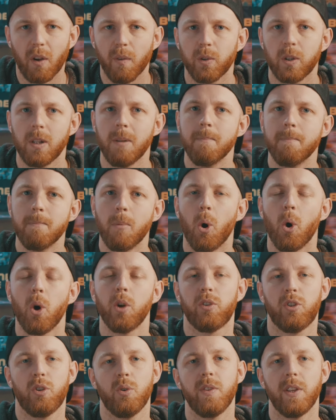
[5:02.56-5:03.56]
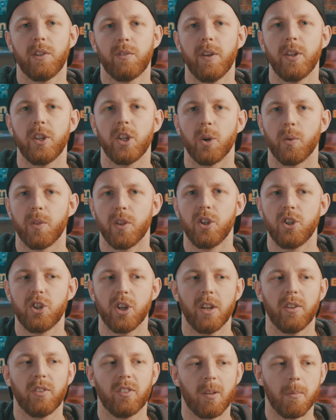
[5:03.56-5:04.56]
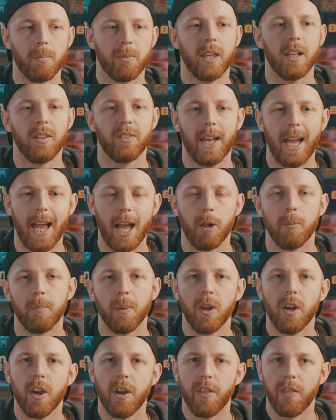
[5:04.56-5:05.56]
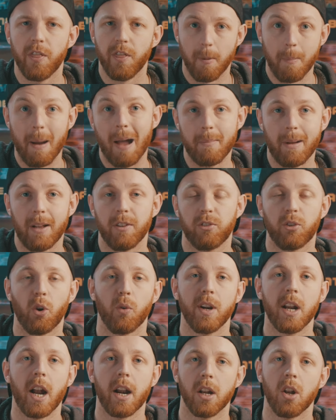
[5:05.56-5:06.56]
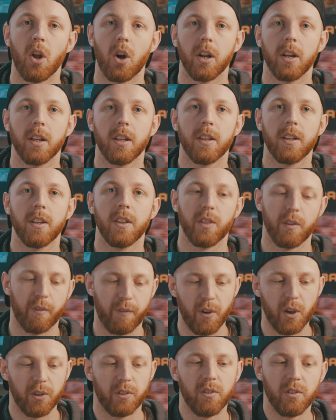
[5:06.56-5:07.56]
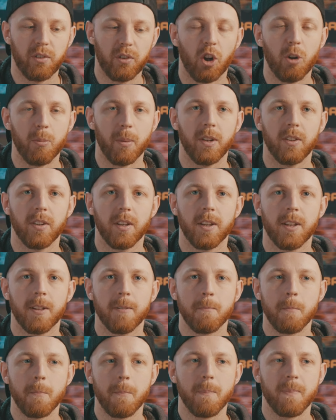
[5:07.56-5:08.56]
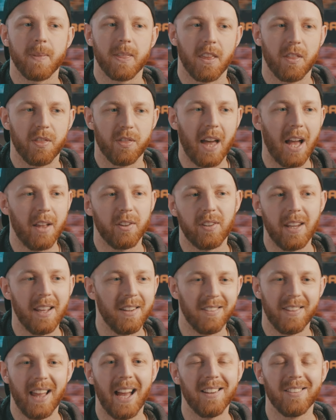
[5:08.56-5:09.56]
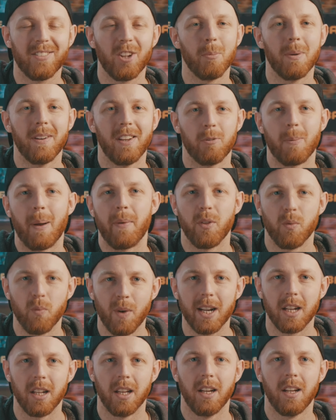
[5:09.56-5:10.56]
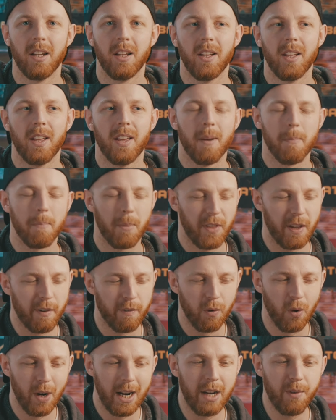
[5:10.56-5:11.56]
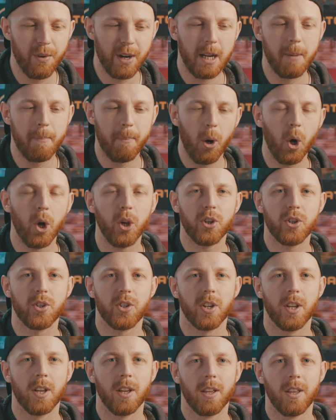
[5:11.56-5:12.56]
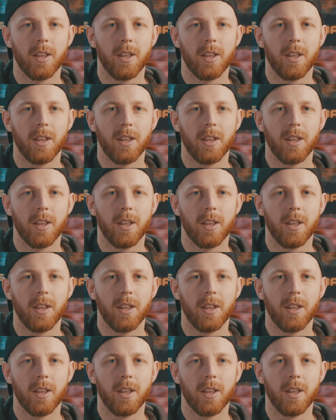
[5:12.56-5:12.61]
obviously more to this video than just something to help the Batman storyline along. The first installment. That installment is about the Riddler. But they've really pushed,